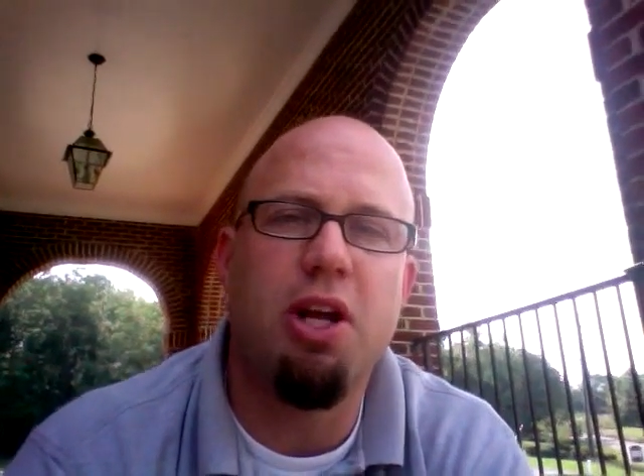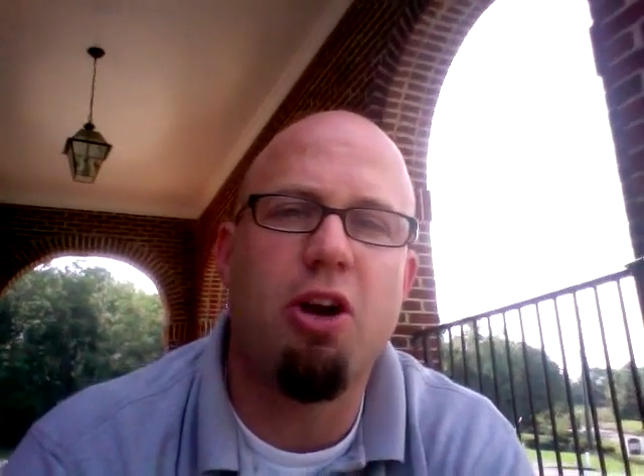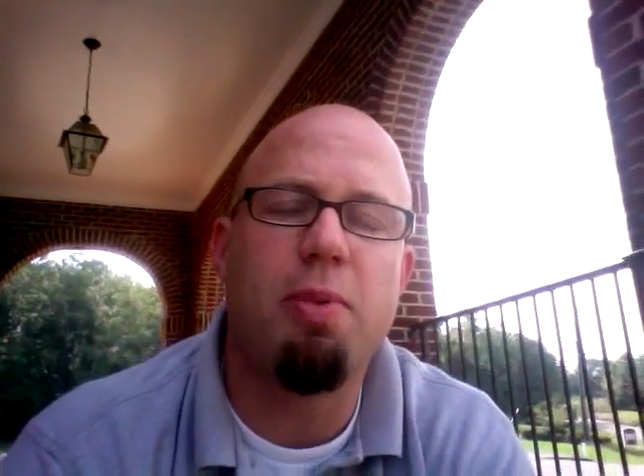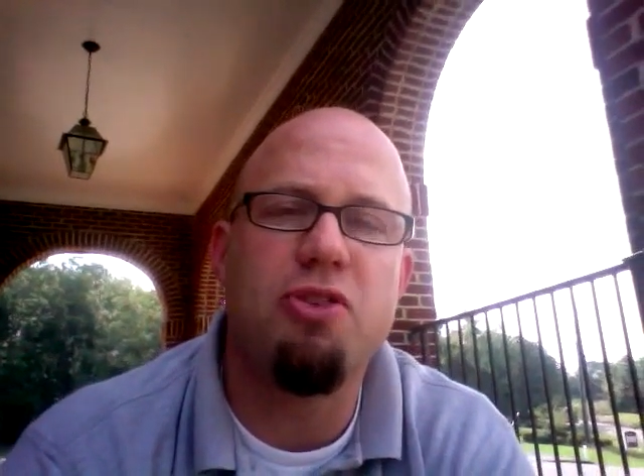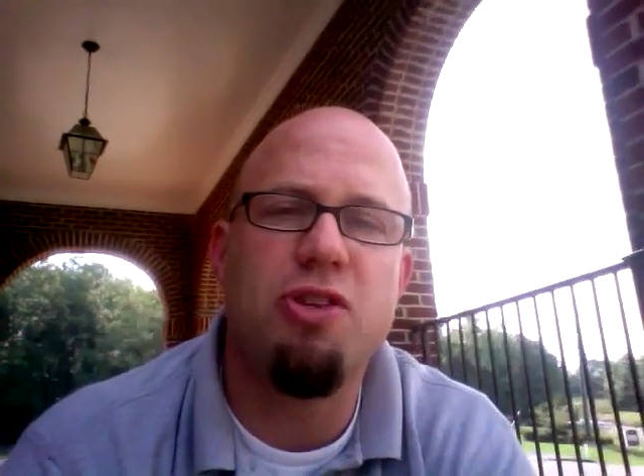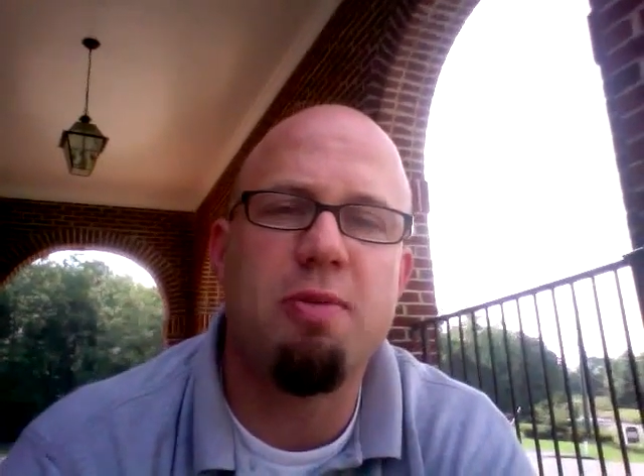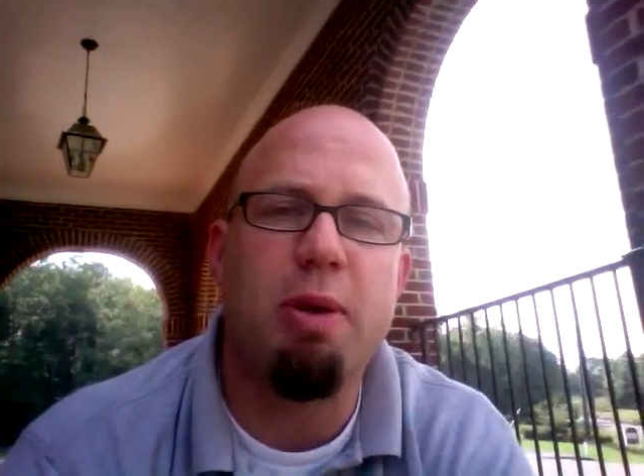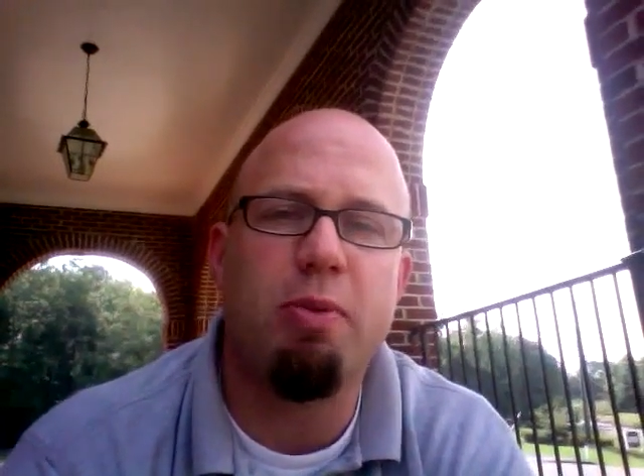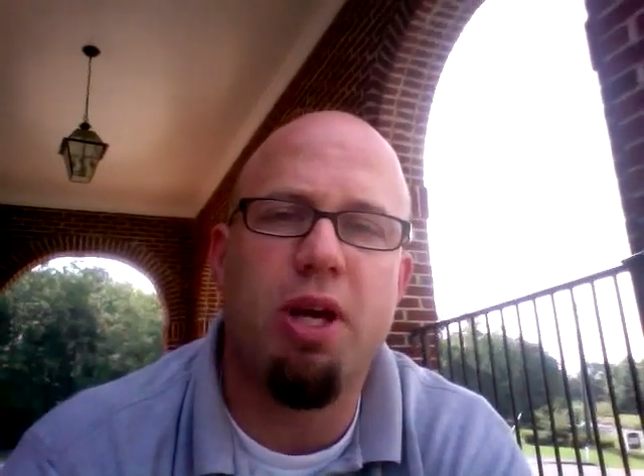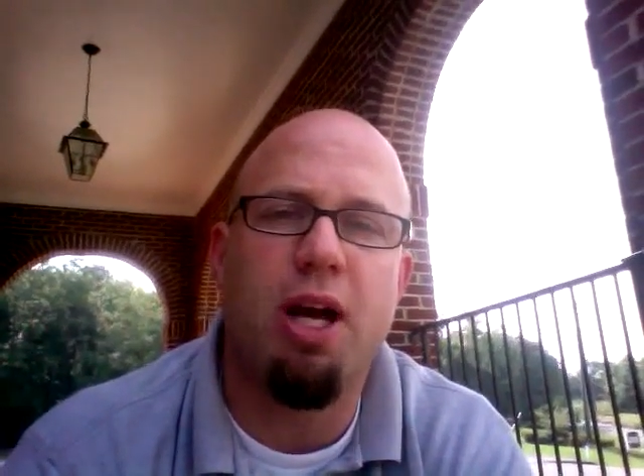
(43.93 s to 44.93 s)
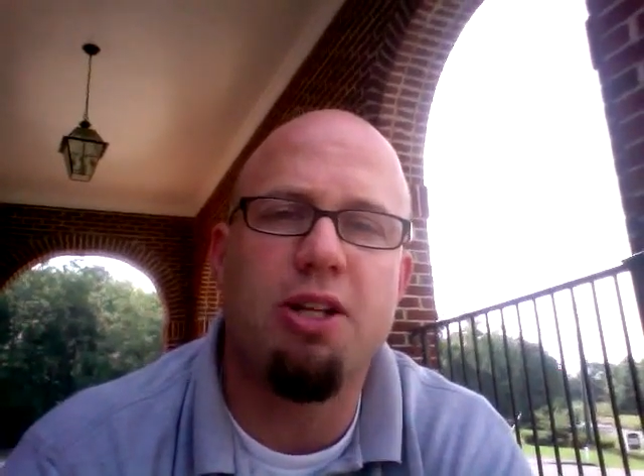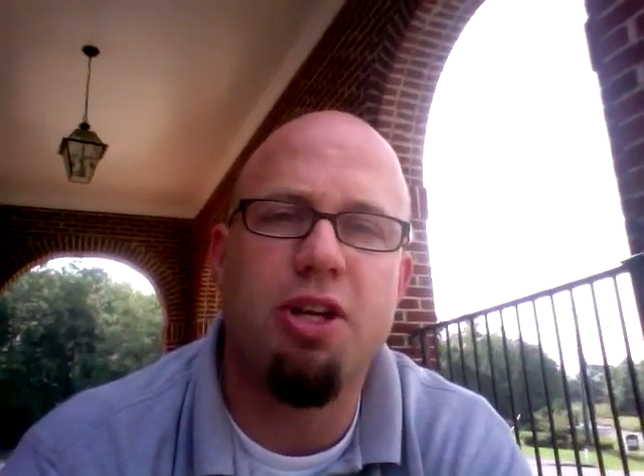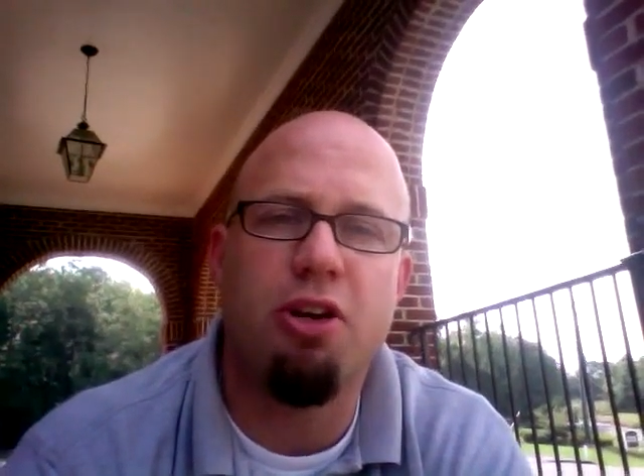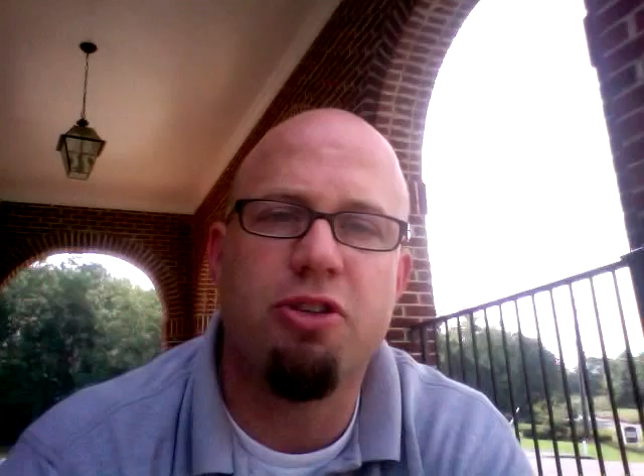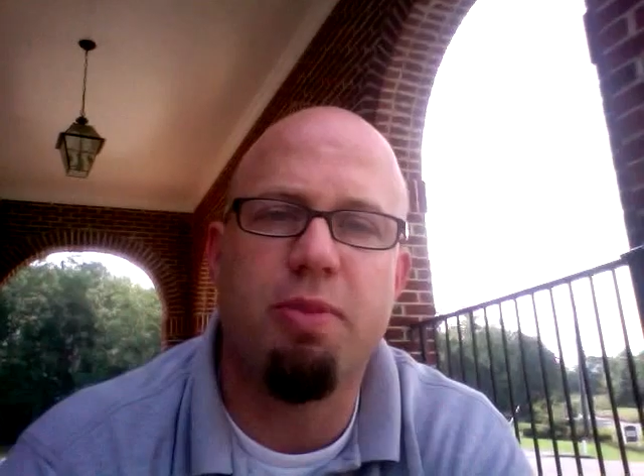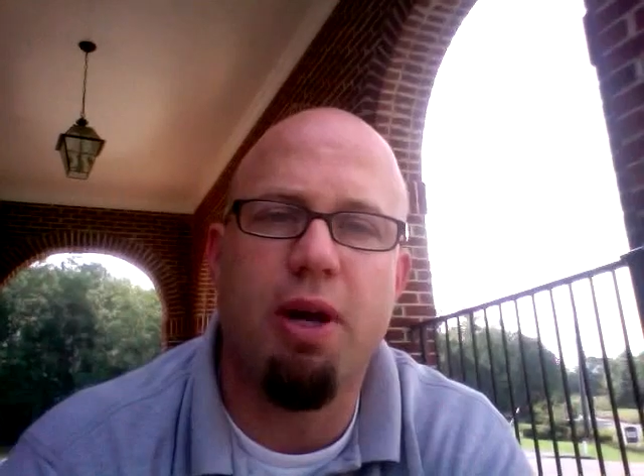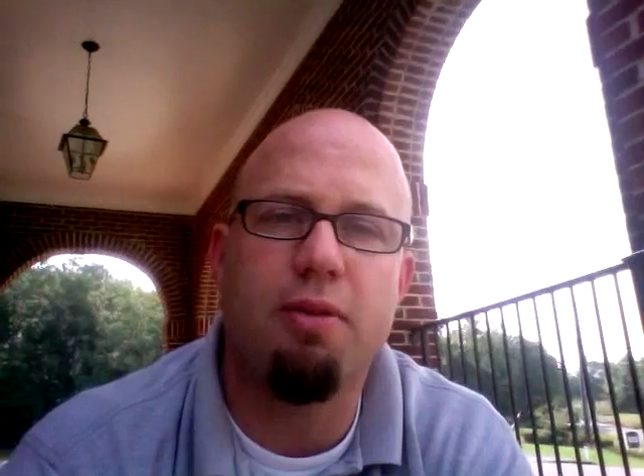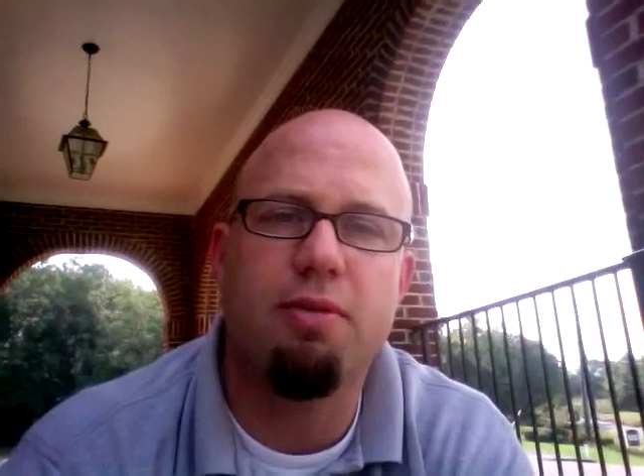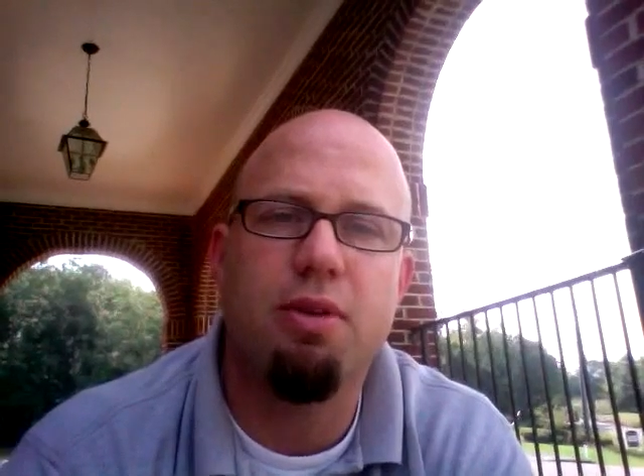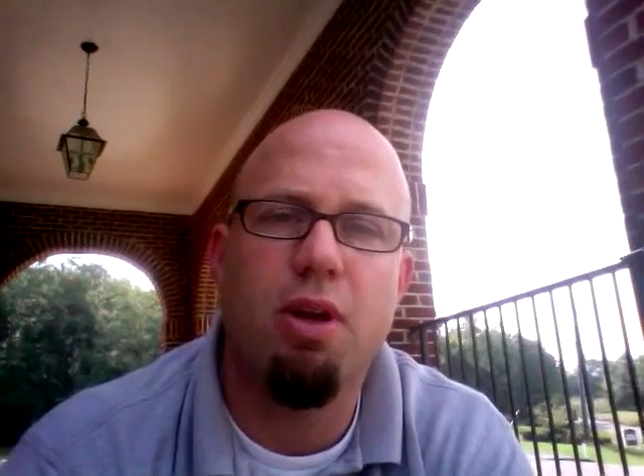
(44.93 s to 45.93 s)
care about the same people that God cares about?
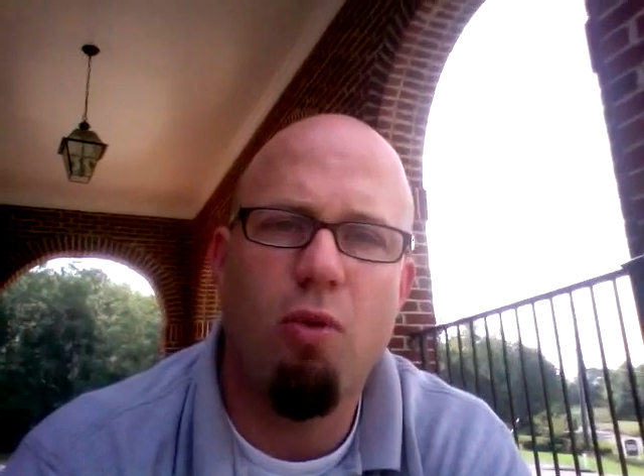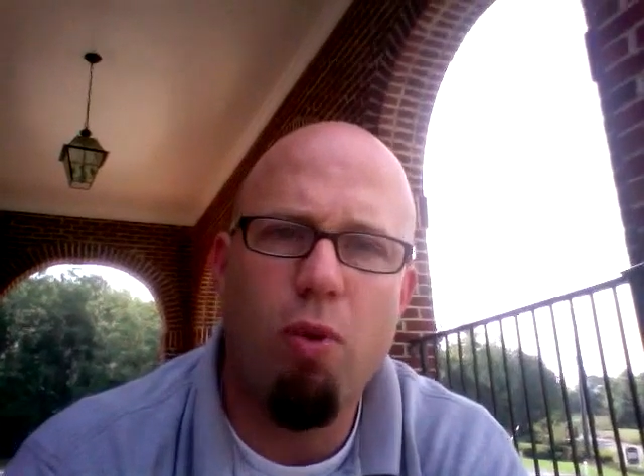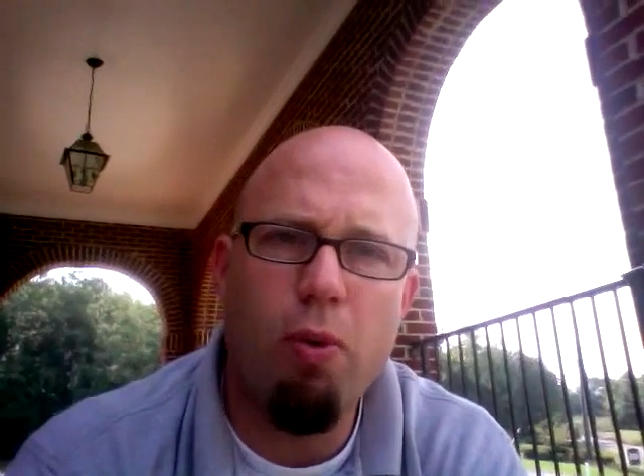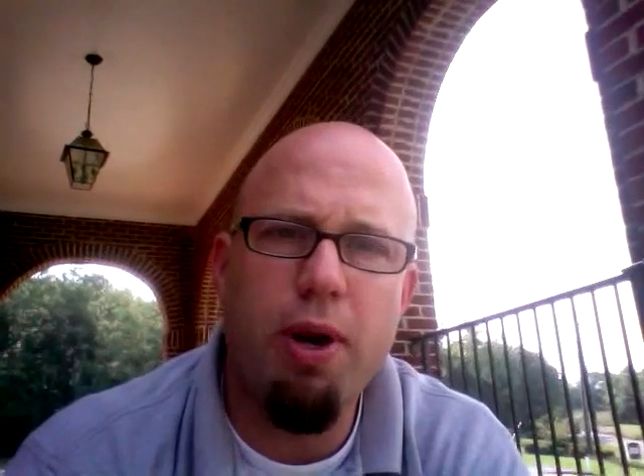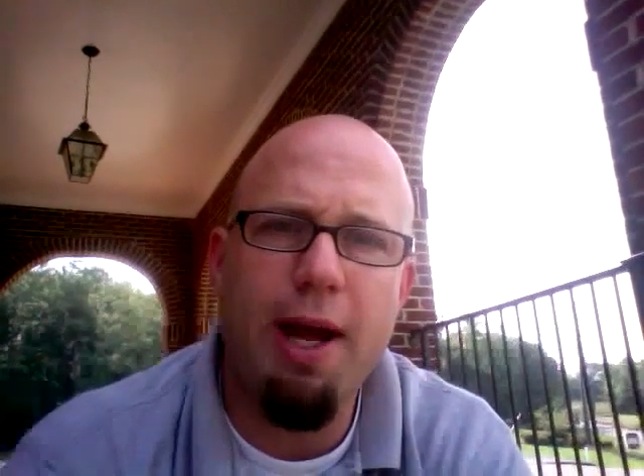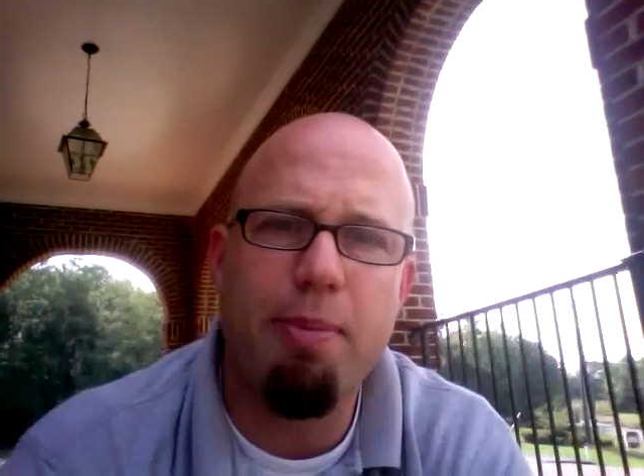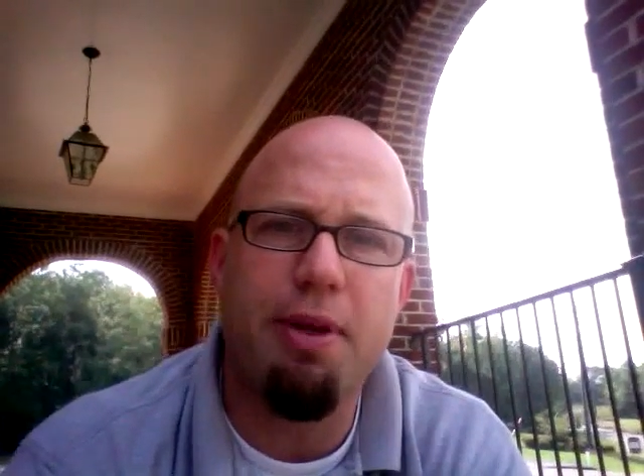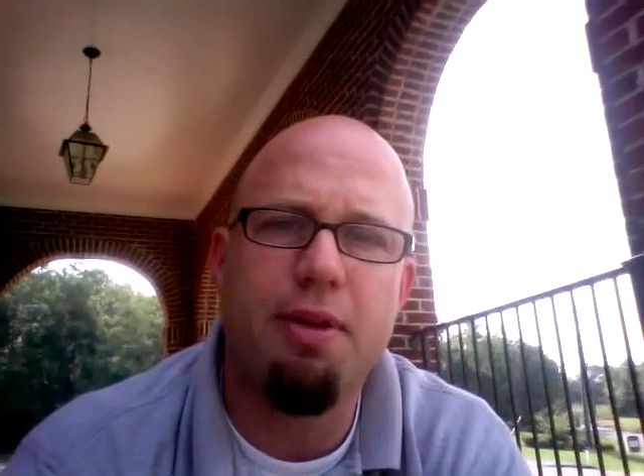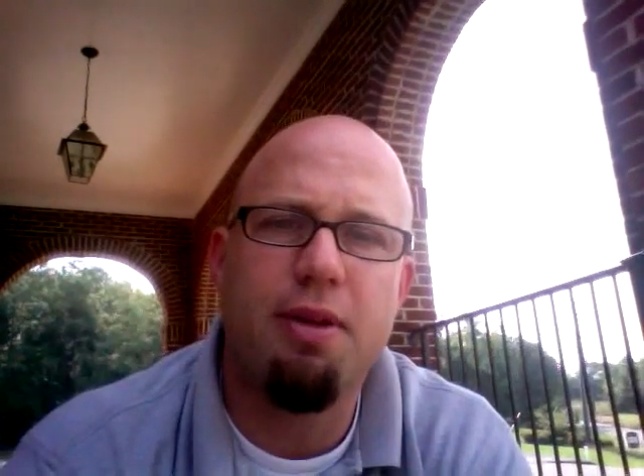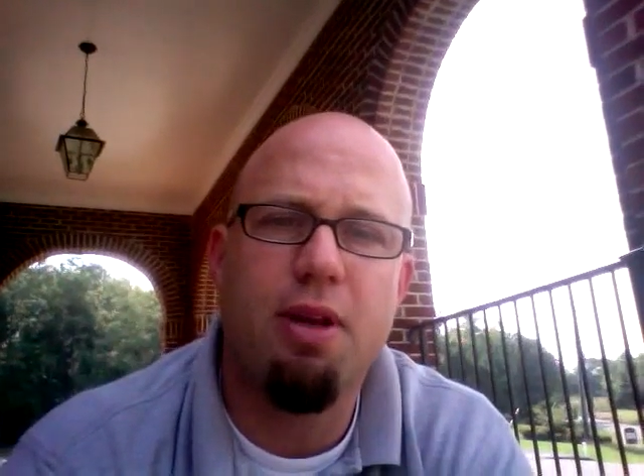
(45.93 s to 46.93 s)
What would happen?